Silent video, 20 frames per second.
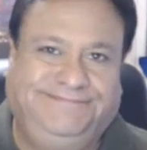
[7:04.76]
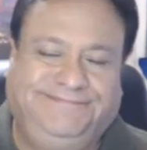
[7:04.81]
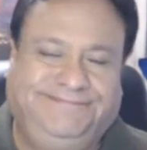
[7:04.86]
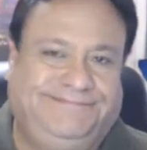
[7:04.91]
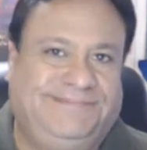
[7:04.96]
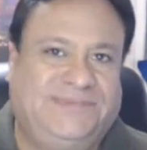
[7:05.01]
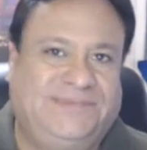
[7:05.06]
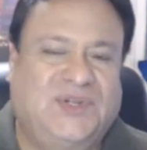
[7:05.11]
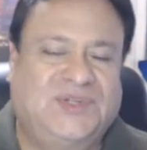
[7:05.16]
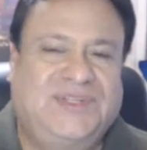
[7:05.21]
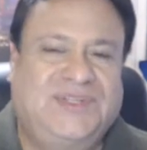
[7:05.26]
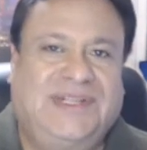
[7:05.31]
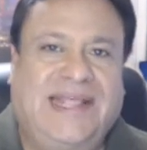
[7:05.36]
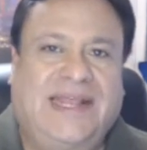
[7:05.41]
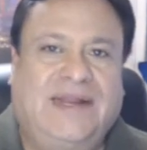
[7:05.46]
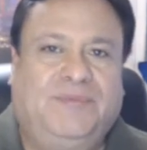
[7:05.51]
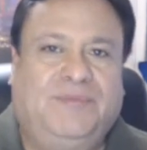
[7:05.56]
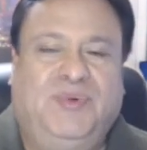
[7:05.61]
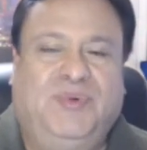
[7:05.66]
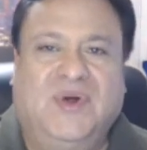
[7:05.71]
there's a
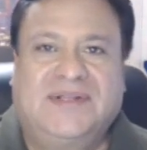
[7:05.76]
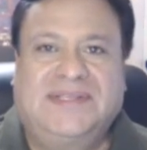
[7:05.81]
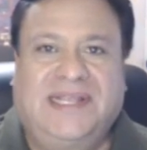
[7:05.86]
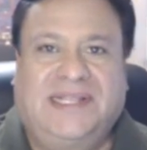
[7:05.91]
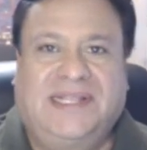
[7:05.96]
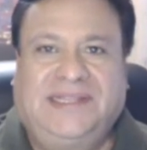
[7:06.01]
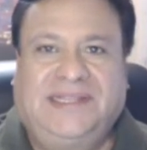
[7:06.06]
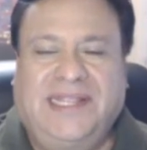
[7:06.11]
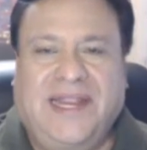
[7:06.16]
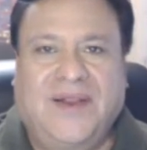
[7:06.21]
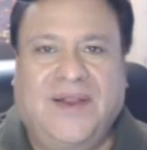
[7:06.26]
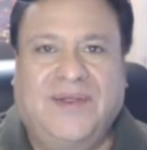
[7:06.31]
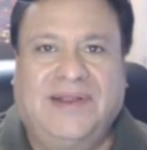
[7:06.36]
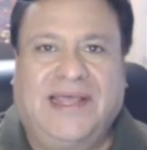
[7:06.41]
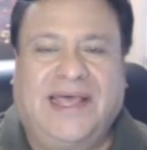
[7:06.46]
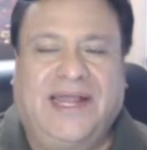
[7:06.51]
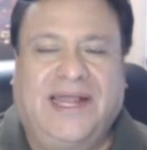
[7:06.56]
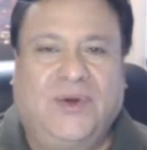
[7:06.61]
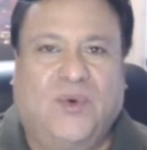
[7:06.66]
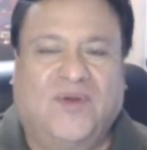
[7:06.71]
lot of books out there and
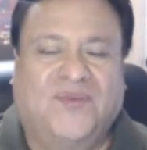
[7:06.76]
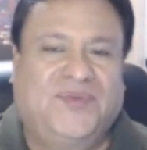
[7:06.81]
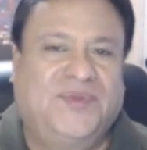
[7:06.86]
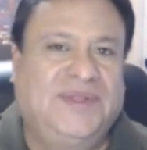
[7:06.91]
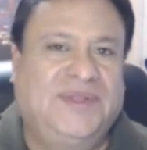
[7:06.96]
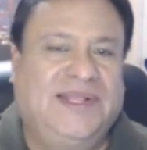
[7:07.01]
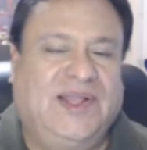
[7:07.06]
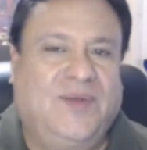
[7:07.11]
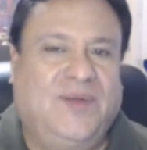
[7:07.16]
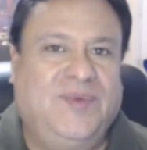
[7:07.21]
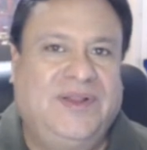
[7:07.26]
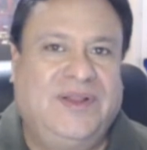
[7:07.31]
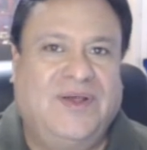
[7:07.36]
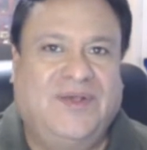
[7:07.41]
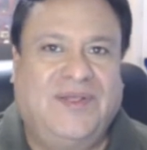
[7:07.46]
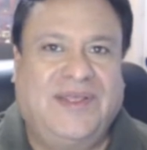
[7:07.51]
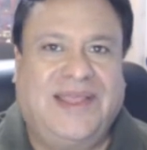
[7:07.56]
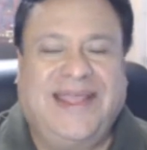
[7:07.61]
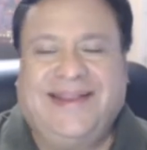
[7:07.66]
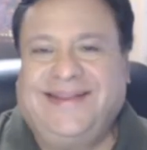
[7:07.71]
how to work for the government and
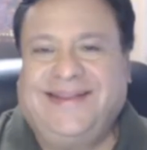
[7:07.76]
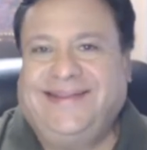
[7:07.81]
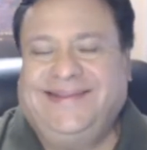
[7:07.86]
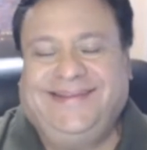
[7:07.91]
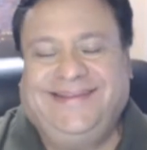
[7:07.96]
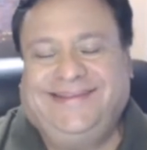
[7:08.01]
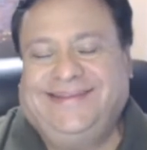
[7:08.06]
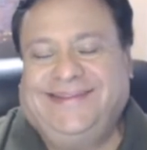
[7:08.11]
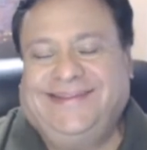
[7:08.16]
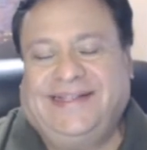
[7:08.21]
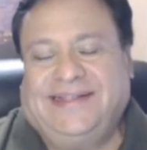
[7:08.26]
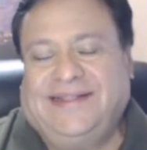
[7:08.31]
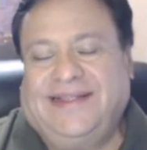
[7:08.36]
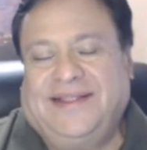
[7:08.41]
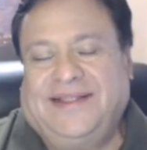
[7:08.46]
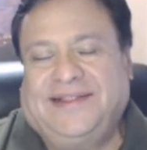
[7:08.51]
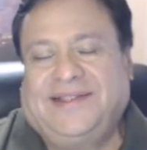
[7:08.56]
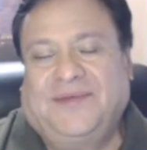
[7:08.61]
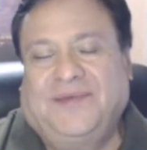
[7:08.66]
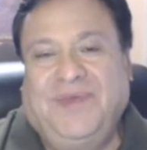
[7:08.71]
all that.
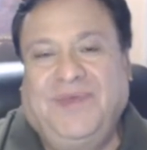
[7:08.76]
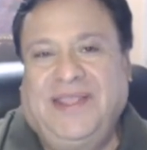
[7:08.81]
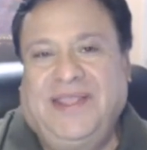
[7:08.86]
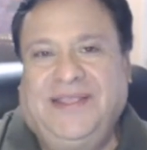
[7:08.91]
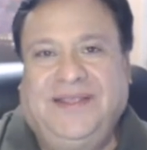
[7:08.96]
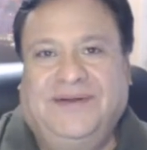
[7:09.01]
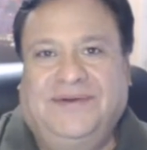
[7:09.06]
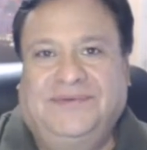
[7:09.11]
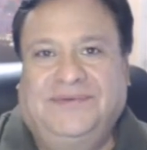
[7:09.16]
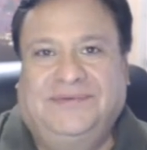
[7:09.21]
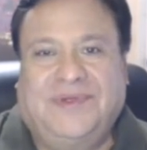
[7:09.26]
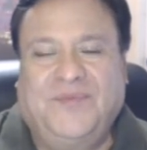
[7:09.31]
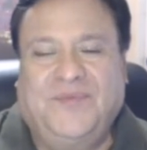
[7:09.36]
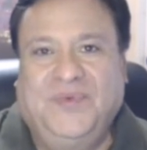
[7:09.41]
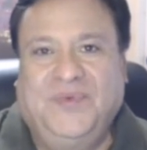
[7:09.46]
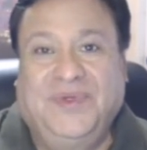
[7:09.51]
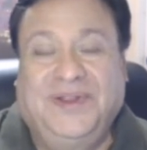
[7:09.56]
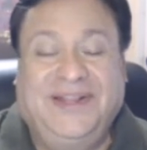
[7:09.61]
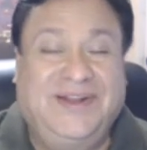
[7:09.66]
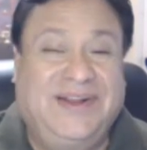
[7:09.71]
To me, you don't. I
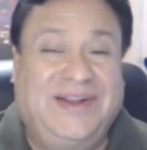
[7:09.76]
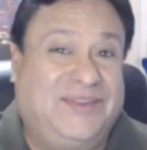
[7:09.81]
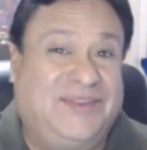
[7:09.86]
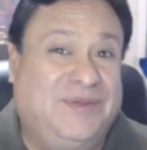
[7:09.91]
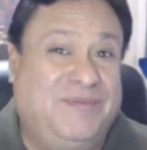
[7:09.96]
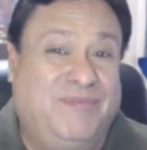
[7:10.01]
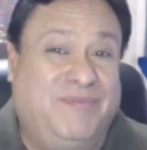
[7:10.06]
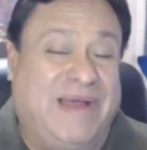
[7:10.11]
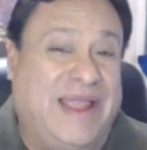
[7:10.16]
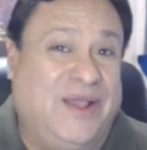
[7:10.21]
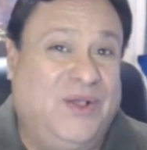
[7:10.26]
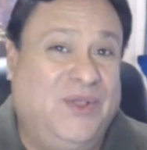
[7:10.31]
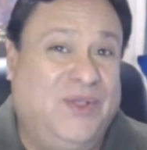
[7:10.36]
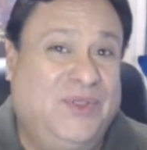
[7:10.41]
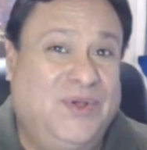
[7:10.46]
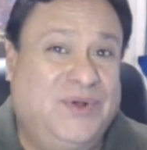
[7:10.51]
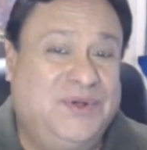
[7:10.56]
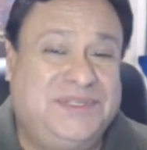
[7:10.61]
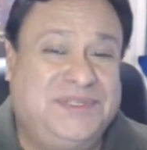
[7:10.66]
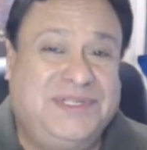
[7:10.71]
mean, really don't have to buy all
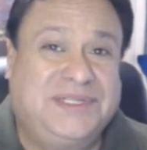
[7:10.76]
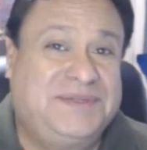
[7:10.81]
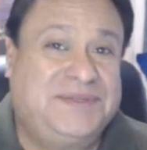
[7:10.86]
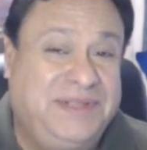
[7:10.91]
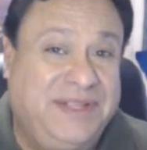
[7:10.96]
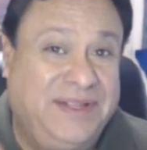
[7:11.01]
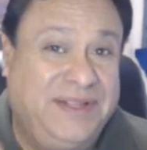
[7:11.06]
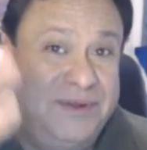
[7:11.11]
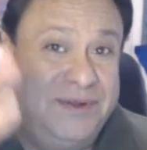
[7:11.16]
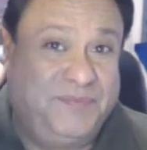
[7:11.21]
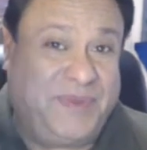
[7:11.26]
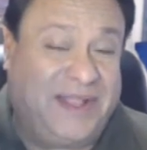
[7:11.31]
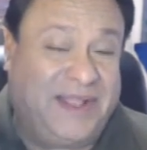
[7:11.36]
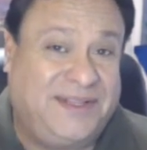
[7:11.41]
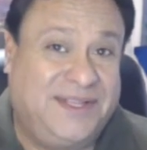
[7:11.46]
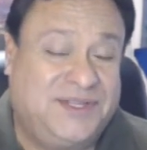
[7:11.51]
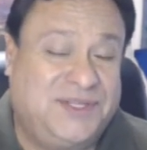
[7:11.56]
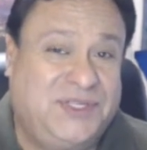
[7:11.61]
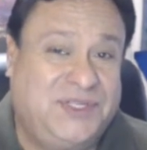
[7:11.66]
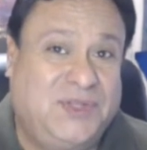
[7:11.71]
those. Just pay
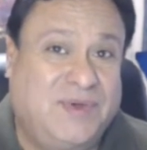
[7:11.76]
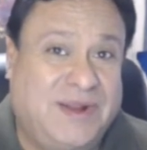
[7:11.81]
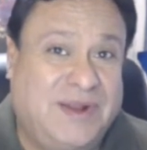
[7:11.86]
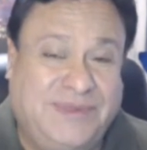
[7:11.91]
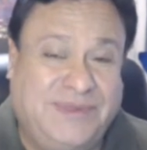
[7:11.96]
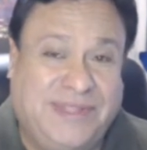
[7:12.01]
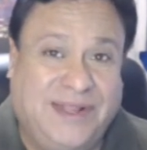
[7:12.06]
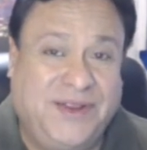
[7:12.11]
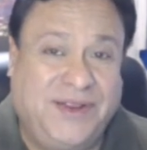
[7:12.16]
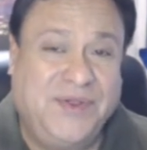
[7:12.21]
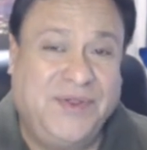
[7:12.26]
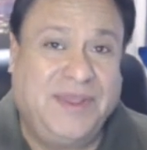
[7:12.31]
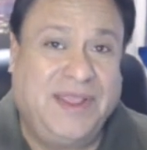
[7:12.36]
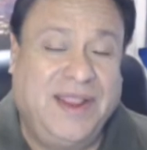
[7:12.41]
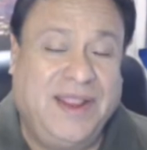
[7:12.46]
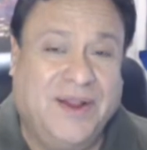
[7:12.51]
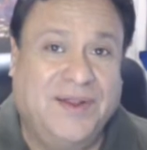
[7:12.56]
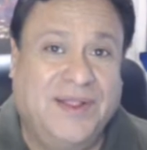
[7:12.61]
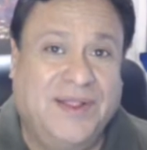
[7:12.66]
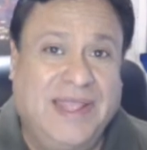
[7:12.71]
attention to what I'm telling you
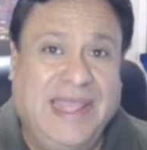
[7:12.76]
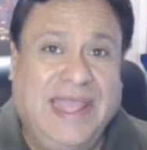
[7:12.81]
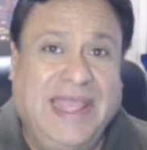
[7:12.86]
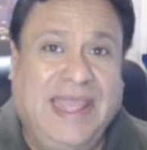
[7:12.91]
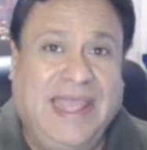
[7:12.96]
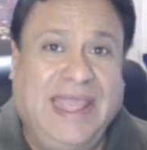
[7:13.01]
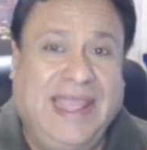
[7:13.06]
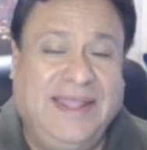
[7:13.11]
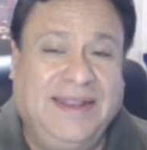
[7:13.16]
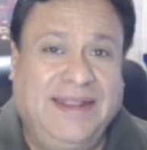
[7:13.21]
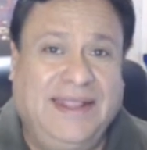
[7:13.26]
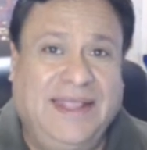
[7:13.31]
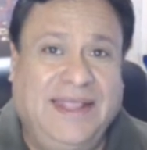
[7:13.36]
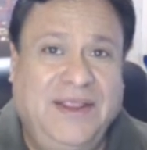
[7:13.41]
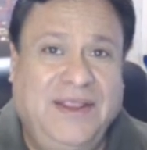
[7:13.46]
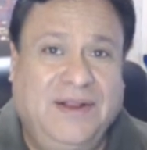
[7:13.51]
here, and then